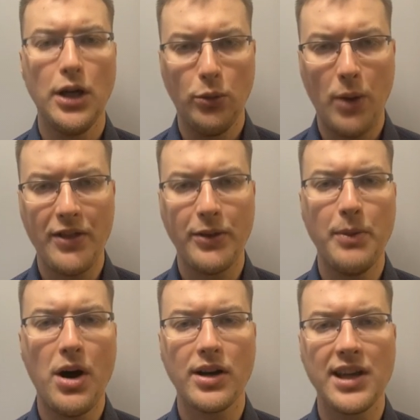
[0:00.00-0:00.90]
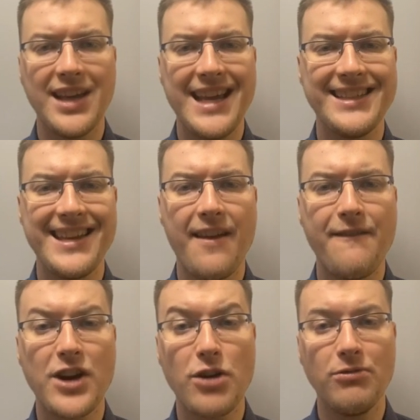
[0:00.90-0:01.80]
While the market is in a
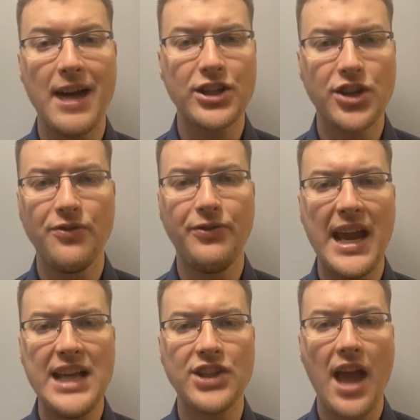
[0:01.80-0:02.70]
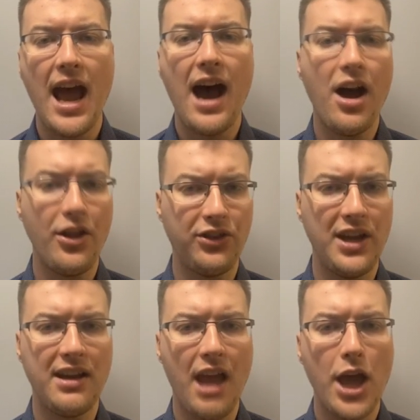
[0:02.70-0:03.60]
correction phase, I
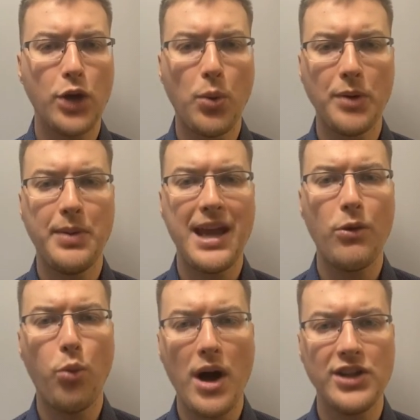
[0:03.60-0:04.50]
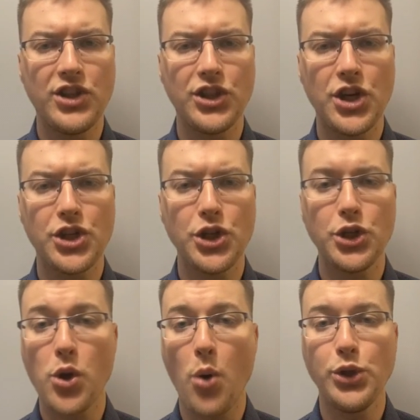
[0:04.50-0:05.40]
think it would be a wise decision
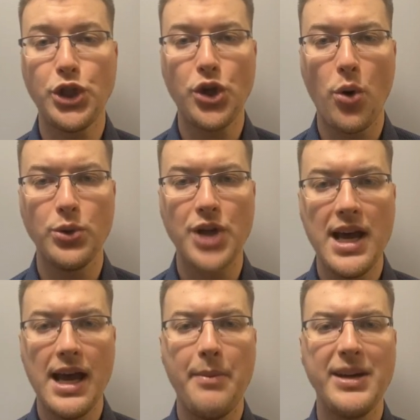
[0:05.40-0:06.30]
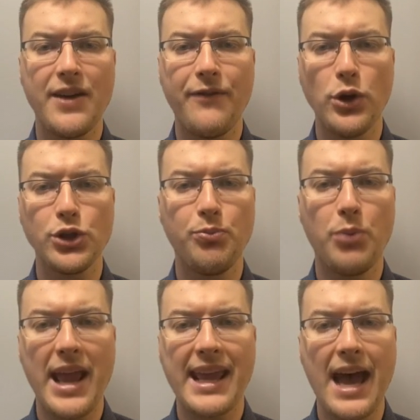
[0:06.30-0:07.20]
to go short amid a false
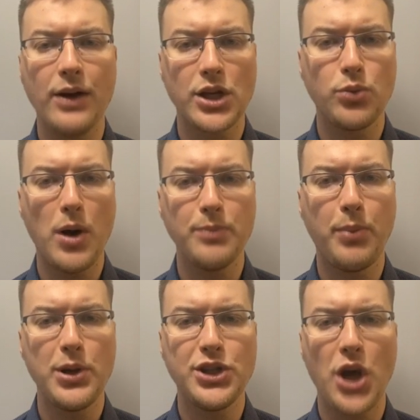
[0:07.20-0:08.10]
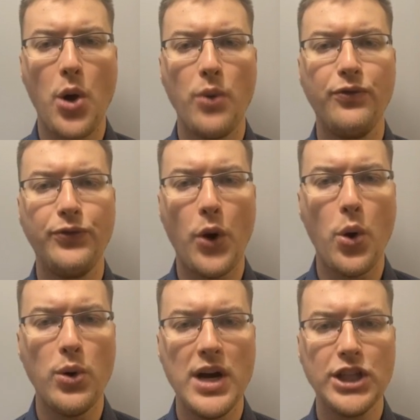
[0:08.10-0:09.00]
breakout at
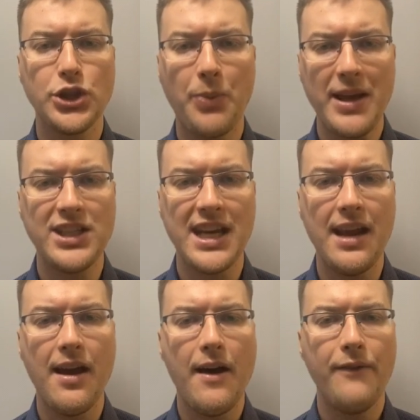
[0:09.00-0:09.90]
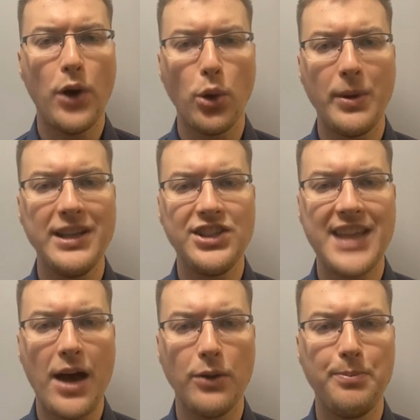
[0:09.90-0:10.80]
1.0420 following
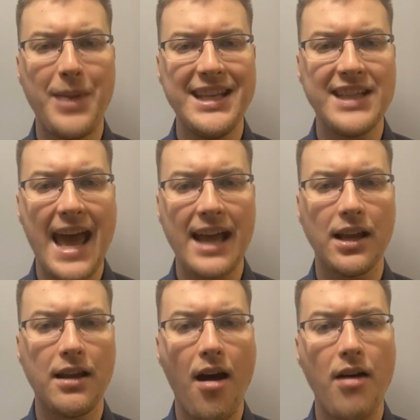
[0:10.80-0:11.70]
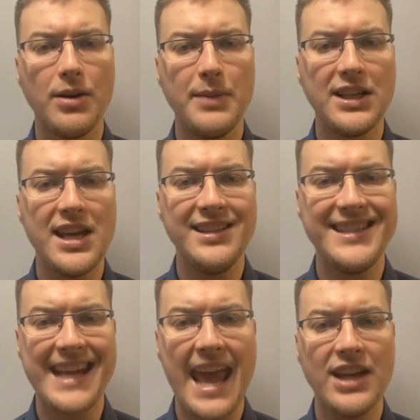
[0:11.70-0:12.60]
downbeat economic
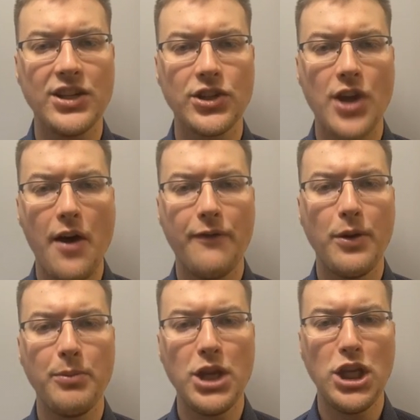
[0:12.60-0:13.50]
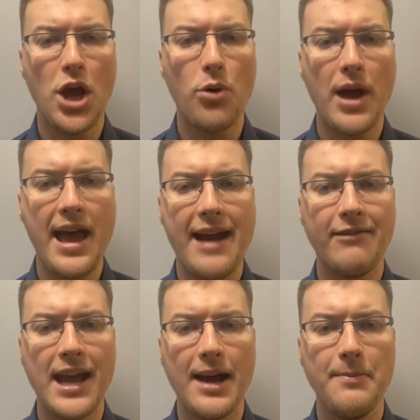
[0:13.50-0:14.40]
indicators from the euro
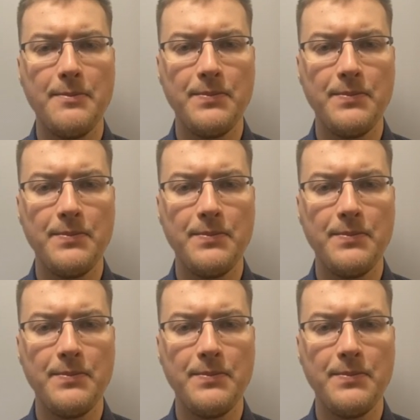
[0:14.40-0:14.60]
area.